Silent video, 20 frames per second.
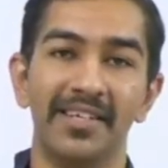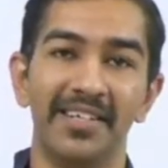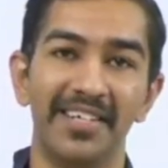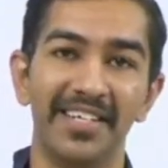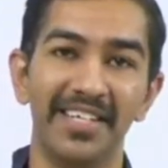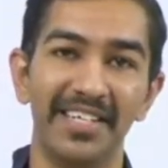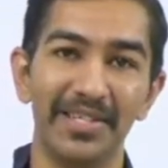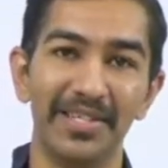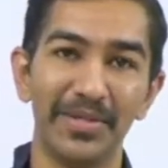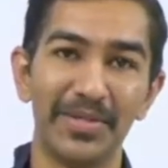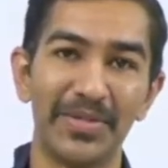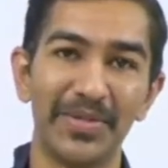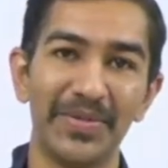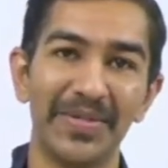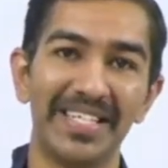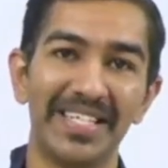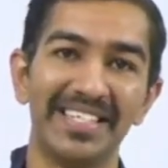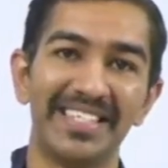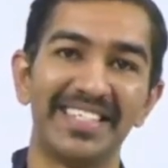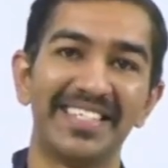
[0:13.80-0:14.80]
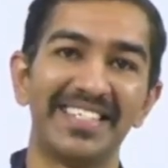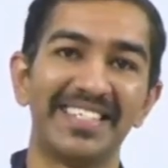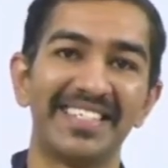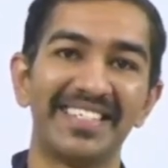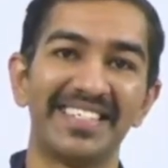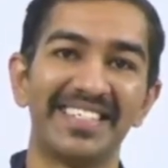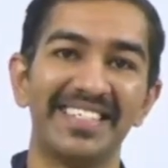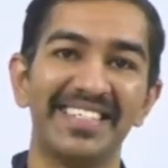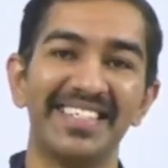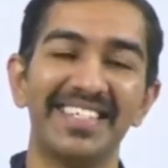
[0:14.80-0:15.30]
Hello
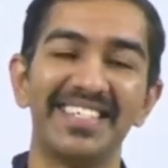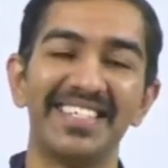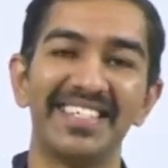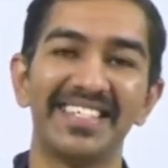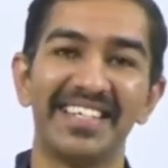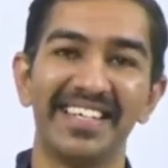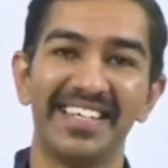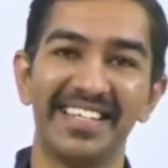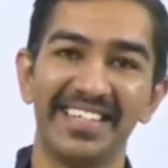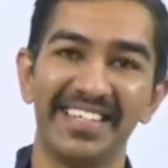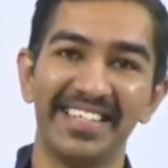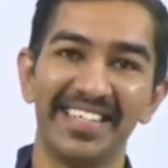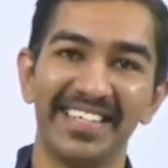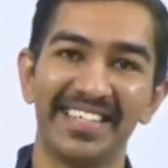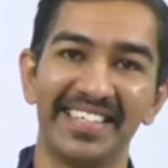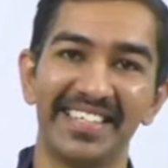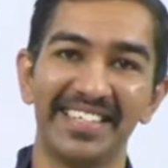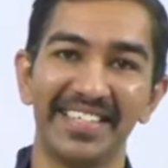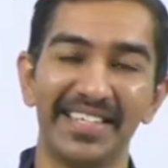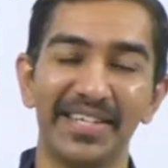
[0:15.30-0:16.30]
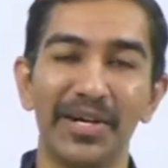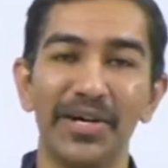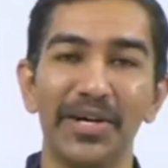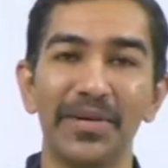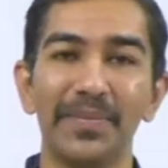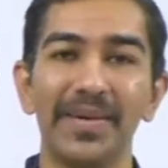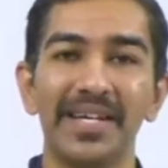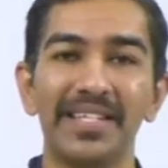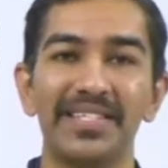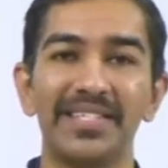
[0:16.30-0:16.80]
students, this is Karthik,
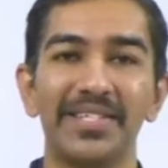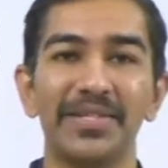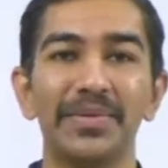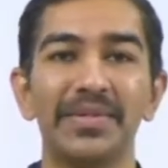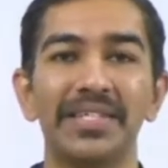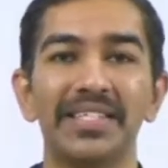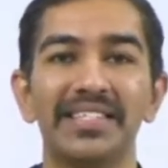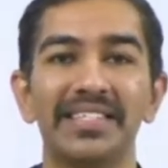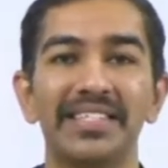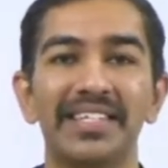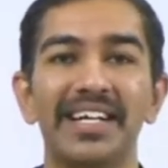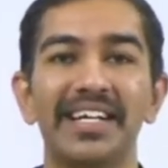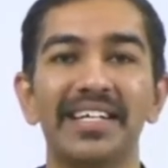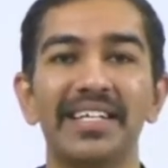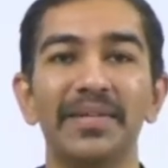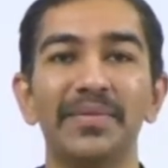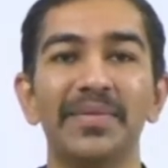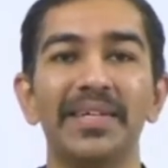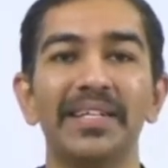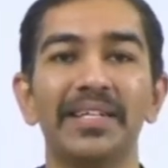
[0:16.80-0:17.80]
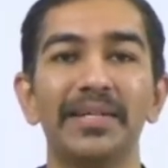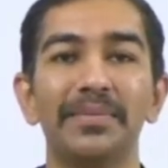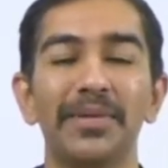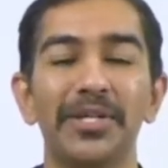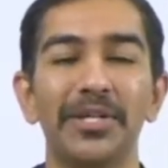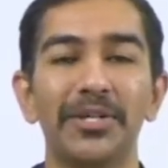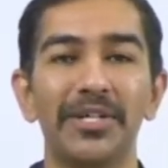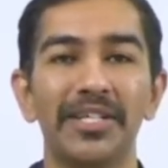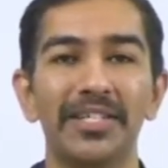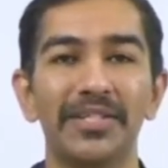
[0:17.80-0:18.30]
your maths tutor, heartily
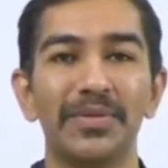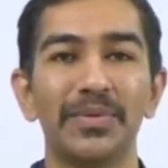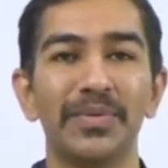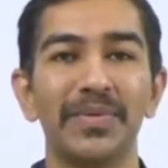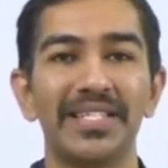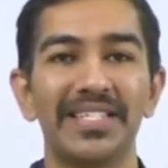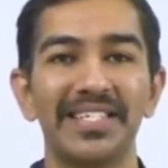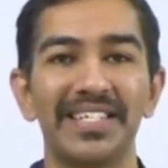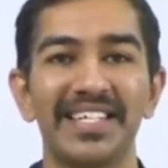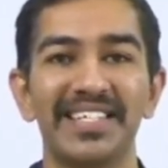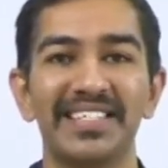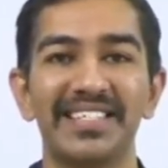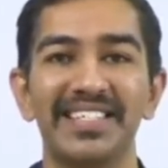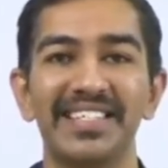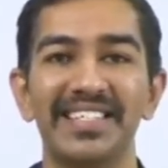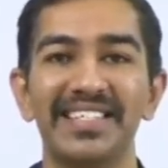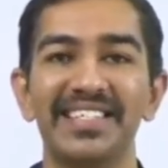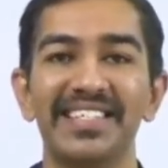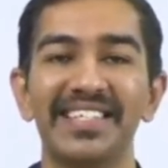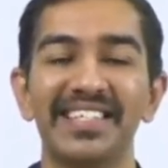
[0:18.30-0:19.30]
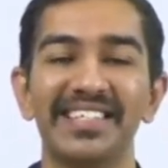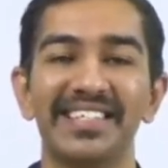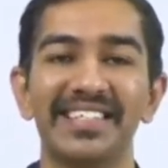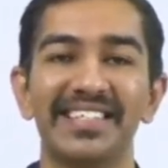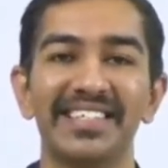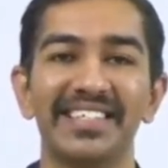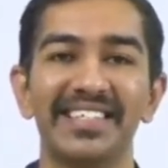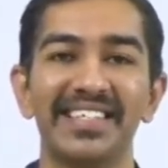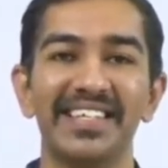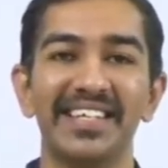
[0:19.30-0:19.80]
welcoming you all to Vista's Learning.
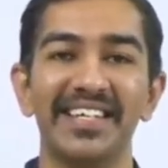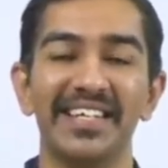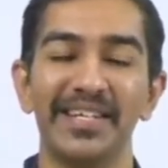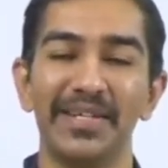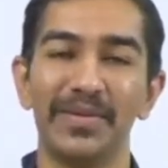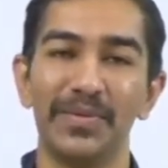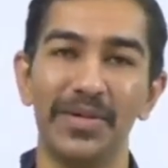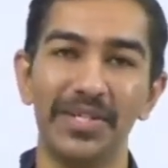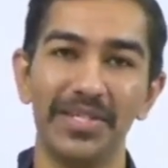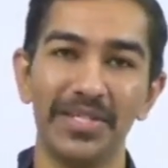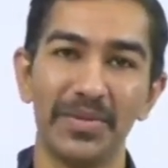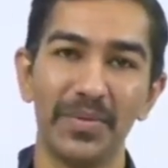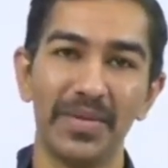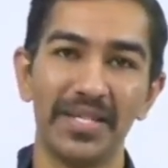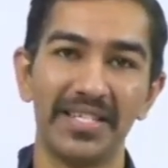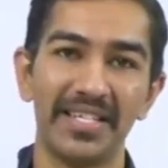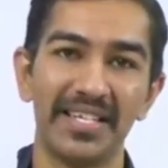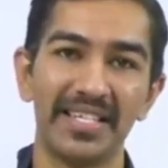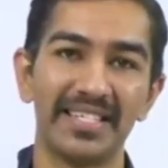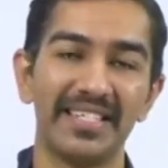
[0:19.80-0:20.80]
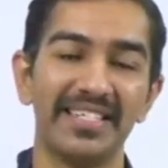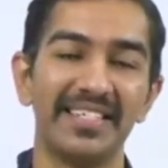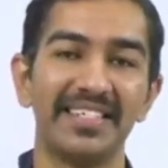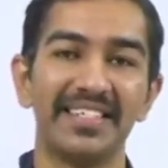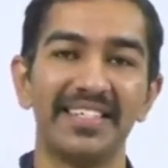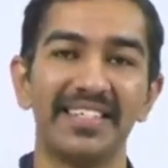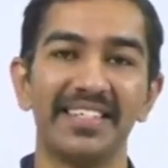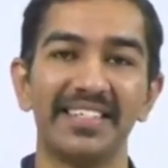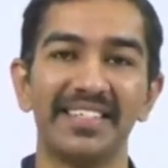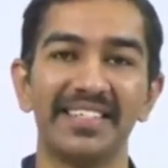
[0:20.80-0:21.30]
What is Vista's
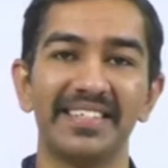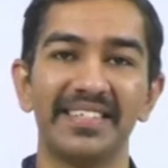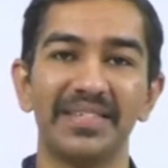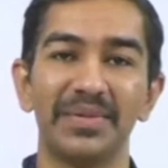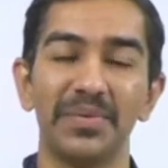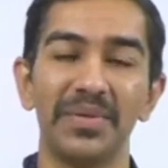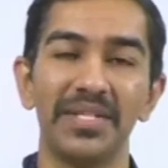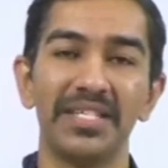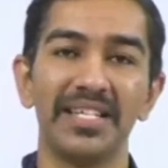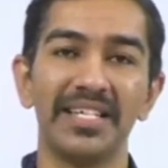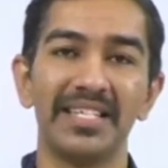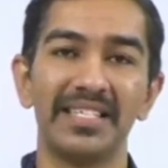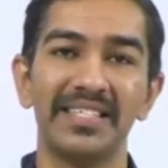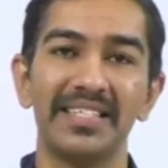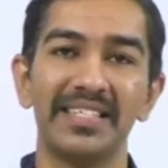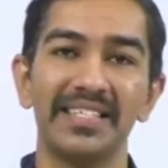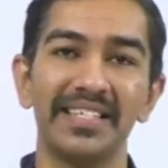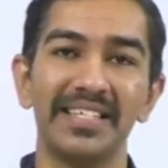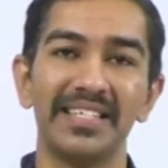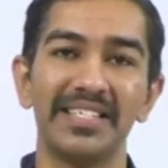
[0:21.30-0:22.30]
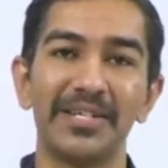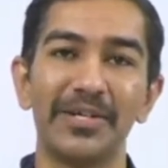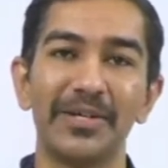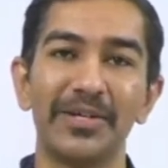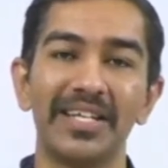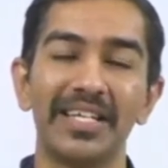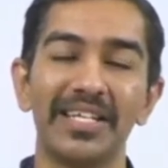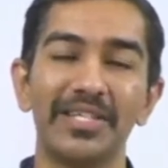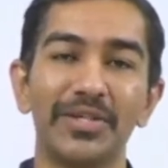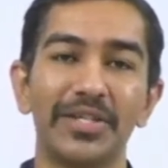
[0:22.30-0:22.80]
Learning? Vista's Learning is an
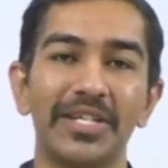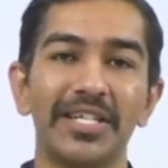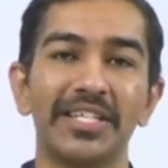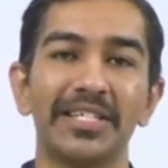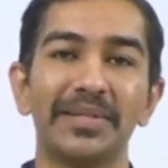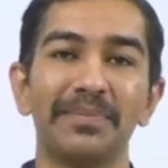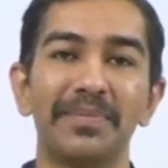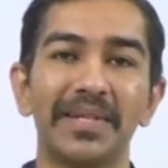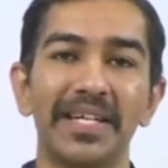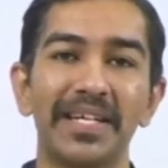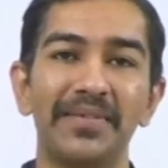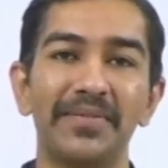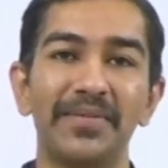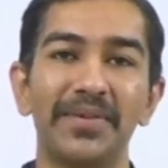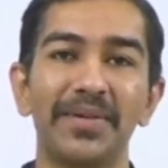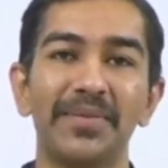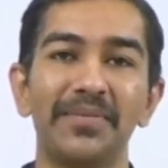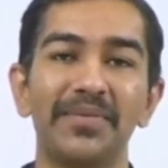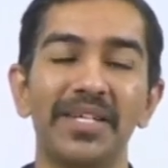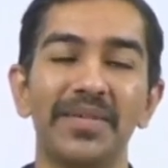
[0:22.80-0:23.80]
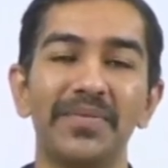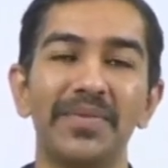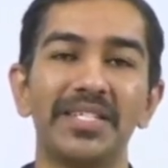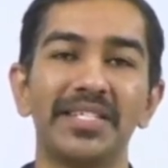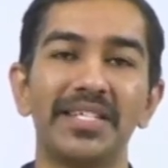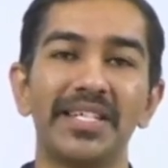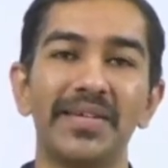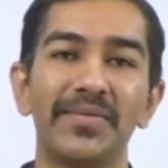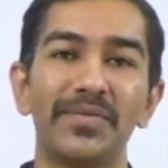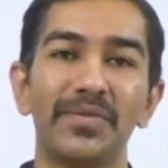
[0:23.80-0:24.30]
online education platform where we
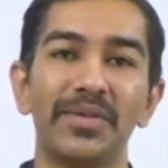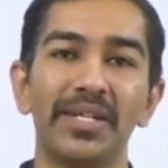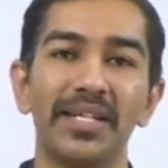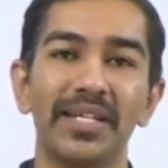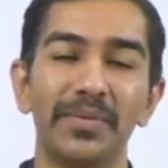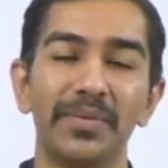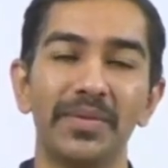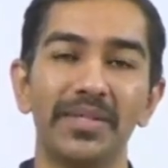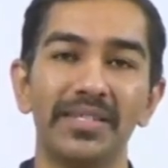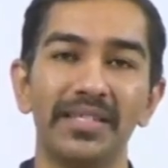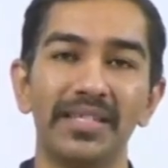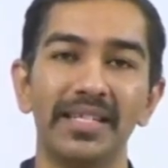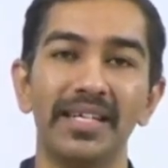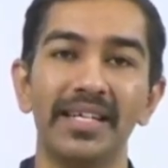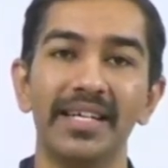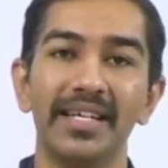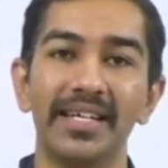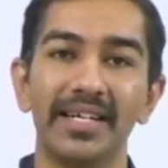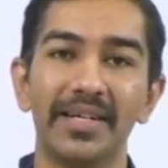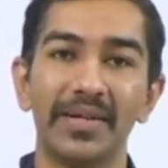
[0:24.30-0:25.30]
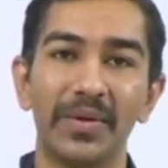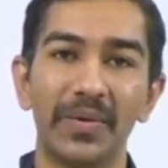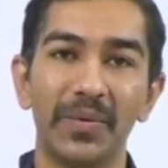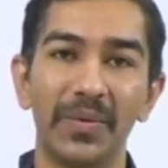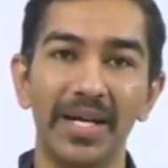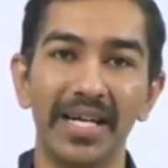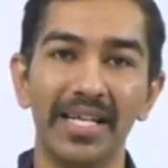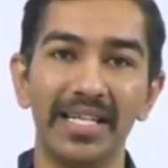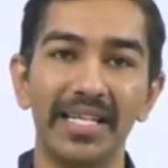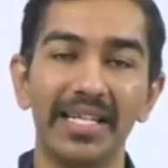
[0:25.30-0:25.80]
strive to deliver
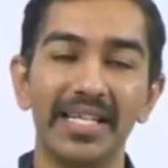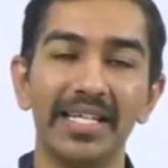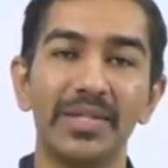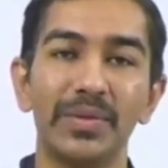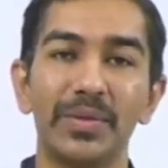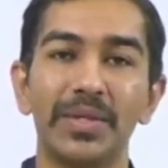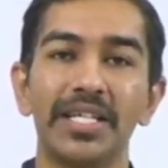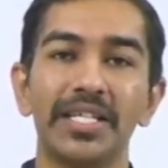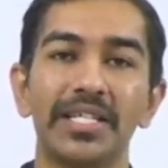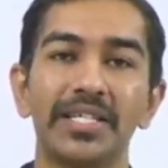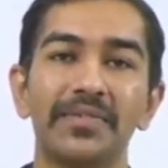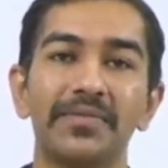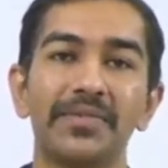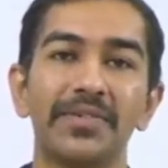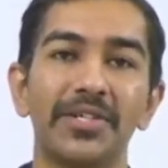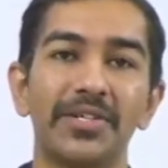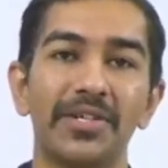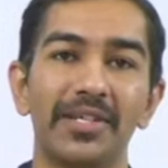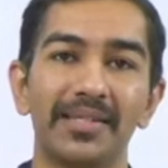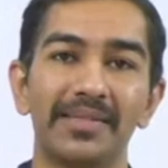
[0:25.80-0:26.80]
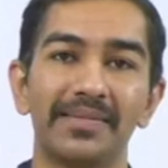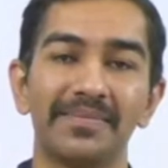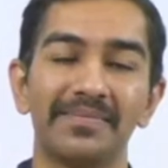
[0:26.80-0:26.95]
quality education for all.